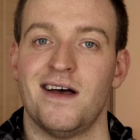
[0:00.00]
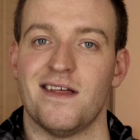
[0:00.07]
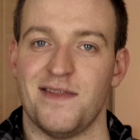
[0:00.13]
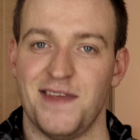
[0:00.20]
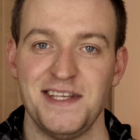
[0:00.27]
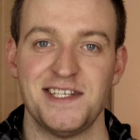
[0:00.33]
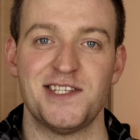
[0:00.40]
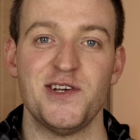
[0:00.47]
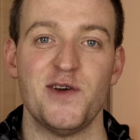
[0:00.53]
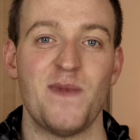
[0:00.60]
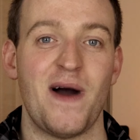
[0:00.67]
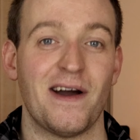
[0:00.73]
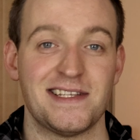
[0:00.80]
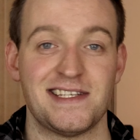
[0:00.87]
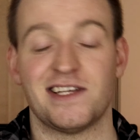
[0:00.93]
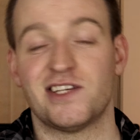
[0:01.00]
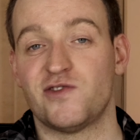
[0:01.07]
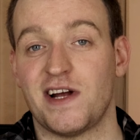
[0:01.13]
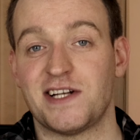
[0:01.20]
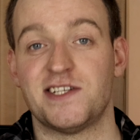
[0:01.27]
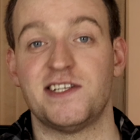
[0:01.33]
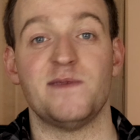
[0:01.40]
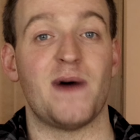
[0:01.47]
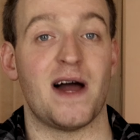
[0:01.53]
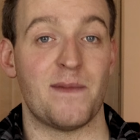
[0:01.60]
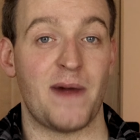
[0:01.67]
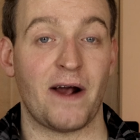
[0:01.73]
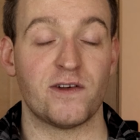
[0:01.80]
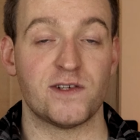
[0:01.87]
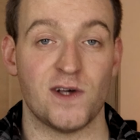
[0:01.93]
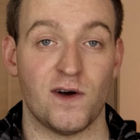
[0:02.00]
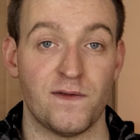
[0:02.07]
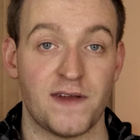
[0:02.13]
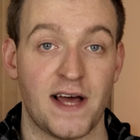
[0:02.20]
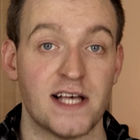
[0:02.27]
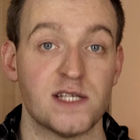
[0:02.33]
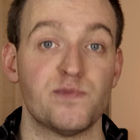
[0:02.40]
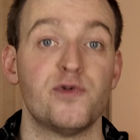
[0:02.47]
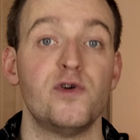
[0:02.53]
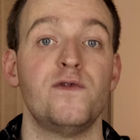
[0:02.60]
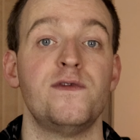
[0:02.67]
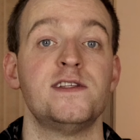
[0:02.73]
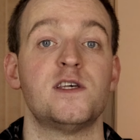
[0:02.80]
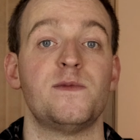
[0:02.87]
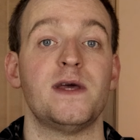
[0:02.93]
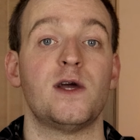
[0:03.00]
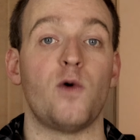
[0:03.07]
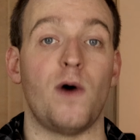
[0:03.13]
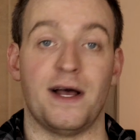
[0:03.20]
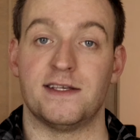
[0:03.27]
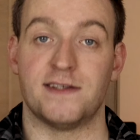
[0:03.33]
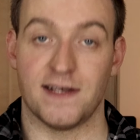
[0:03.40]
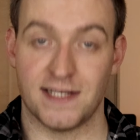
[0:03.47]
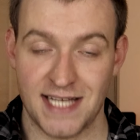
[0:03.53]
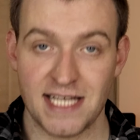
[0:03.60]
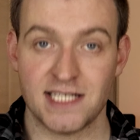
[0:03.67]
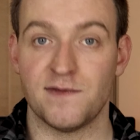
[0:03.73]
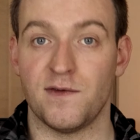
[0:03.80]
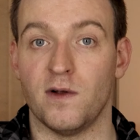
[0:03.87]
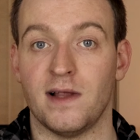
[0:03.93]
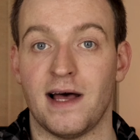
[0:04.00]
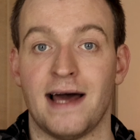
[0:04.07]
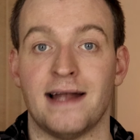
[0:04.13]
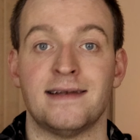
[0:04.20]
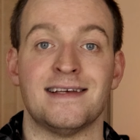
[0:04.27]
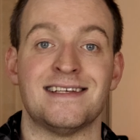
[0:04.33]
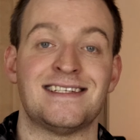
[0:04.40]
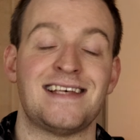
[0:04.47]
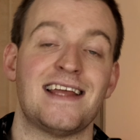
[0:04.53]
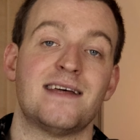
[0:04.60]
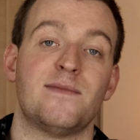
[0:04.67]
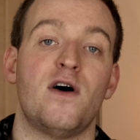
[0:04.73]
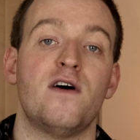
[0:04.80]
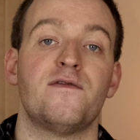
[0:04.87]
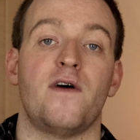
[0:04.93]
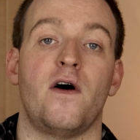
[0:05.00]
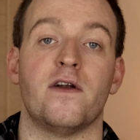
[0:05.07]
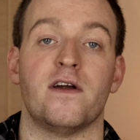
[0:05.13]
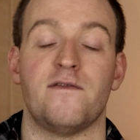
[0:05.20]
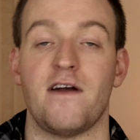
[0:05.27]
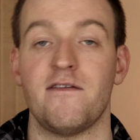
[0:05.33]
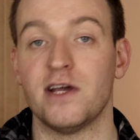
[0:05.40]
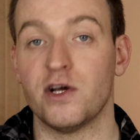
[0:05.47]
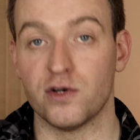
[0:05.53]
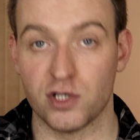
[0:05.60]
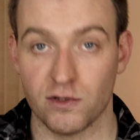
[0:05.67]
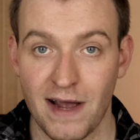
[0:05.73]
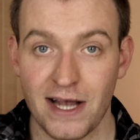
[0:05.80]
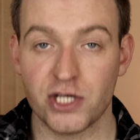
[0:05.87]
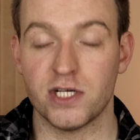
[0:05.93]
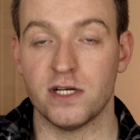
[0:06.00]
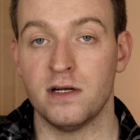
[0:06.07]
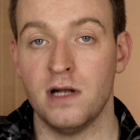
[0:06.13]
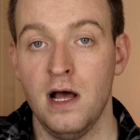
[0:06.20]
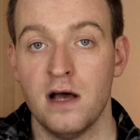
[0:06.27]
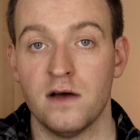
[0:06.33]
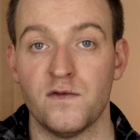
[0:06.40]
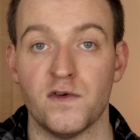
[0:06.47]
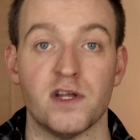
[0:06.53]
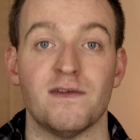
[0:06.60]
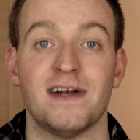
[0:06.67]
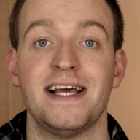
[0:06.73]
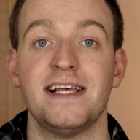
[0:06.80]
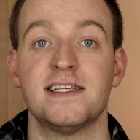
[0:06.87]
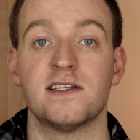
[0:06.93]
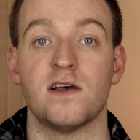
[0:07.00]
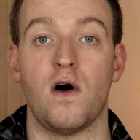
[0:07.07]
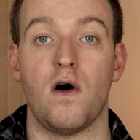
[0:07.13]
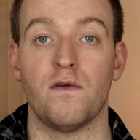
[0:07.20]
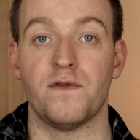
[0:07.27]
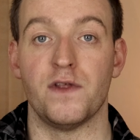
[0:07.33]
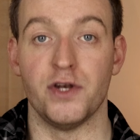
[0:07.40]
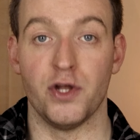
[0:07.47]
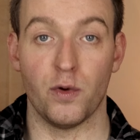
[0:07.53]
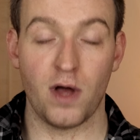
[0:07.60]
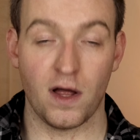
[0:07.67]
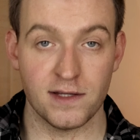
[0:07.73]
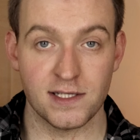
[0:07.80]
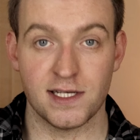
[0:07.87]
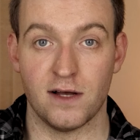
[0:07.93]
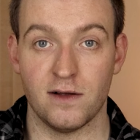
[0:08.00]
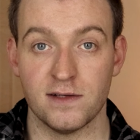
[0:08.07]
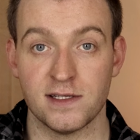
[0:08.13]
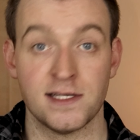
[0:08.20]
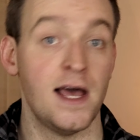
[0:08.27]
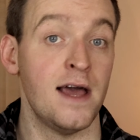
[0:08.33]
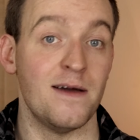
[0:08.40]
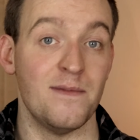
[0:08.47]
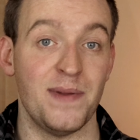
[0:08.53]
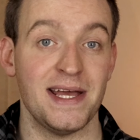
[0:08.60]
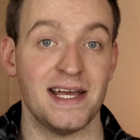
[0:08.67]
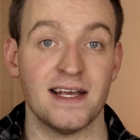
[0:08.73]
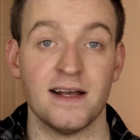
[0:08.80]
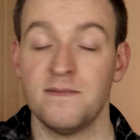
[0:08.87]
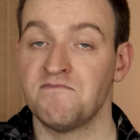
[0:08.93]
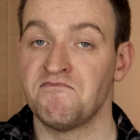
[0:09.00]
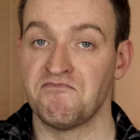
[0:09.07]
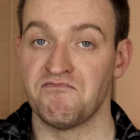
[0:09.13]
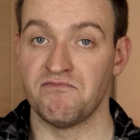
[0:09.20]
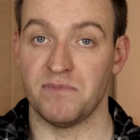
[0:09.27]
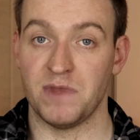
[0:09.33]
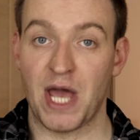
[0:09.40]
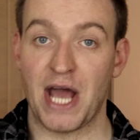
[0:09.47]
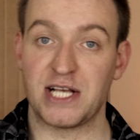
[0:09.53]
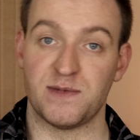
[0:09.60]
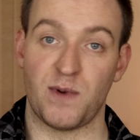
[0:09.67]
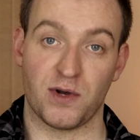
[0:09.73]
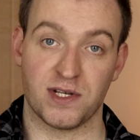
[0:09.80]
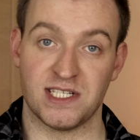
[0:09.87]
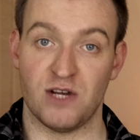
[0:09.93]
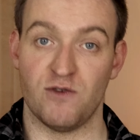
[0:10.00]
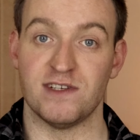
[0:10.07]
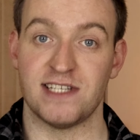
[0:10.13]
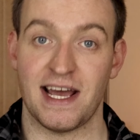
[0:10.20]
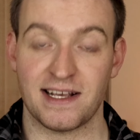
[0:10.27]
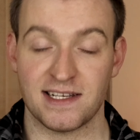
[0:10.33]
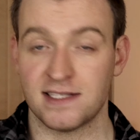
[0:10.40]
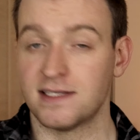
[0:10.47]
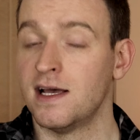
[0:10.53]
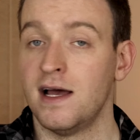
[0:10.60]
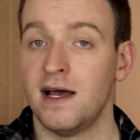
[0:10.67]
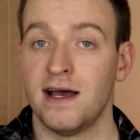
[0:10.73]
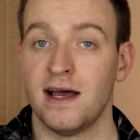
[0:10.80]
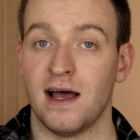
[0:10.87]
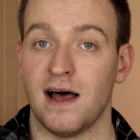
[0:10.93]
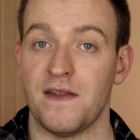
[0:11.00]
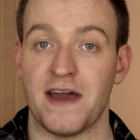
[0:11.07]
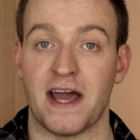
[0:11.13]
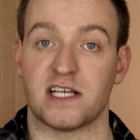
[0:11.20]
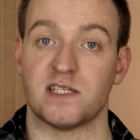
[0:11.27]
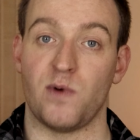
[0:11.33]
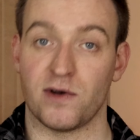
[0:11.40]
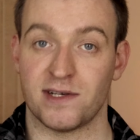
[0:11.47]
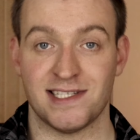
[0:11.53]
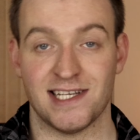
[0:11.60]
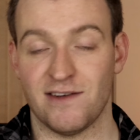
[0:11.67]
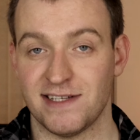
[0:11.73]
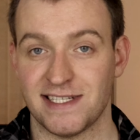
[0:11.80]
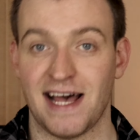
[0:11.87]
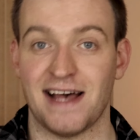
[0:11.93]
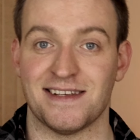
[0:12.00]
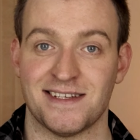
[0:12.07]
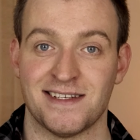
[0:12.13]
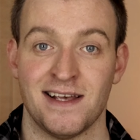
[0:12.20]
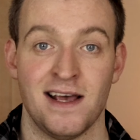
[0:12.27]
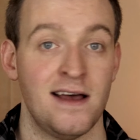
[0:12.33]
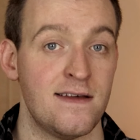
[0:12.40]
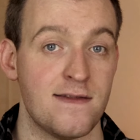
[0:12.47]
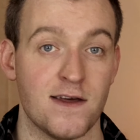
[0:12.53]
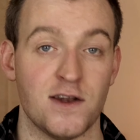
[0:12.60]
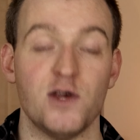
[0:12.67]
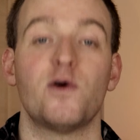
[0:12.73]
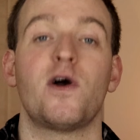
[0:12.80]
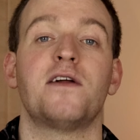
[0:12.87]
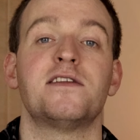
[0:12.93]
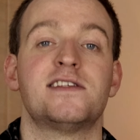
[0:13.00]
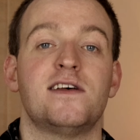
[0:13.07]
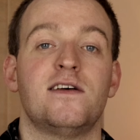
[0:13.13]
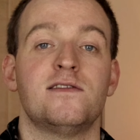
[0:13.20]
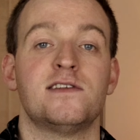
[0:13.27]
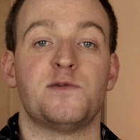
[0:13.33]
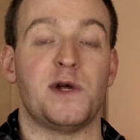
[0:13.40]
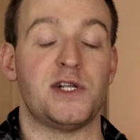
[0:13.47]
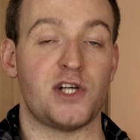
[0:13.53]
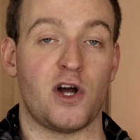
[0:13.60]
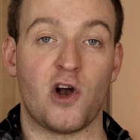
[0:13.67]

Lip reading: This new marketing strategy by Microsoft has proven to be quite successful and has set them off on a very good direction for the release of the new consoles, being the Xbox Series X and the Xbox Series S, the new consoles which are